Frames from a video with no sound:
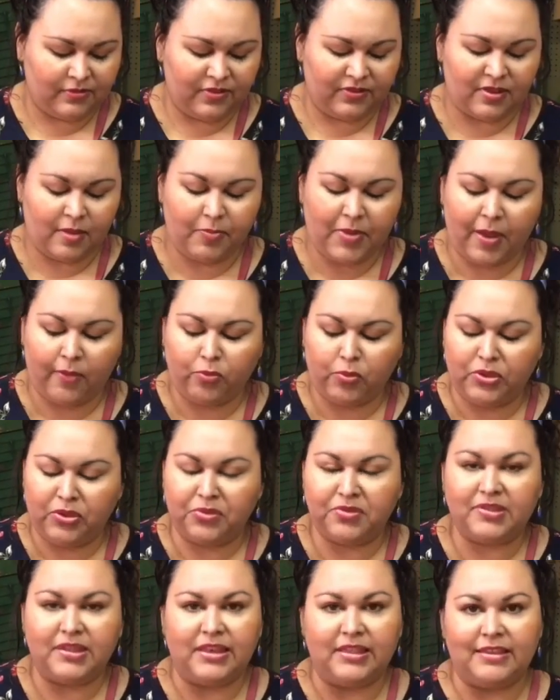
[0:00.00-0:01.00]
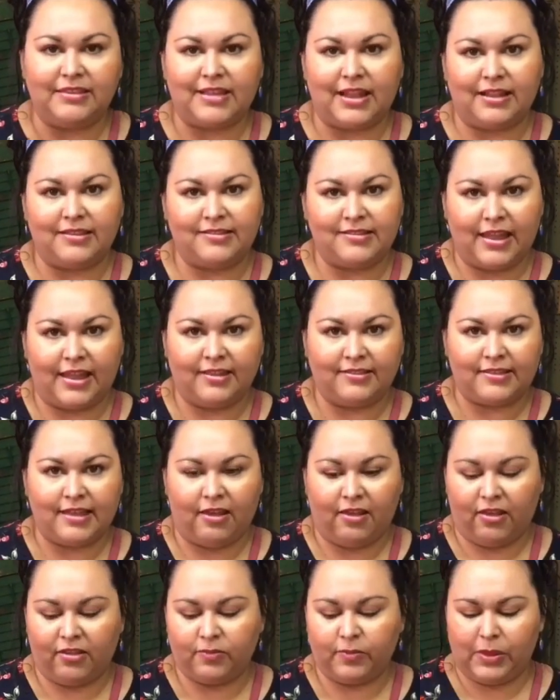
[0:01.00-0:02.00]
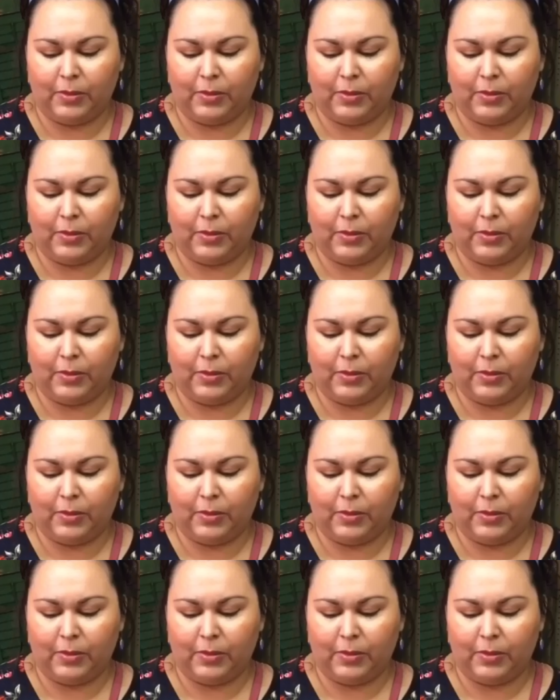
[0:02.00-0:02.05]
Sometimes when you see these at estate sales,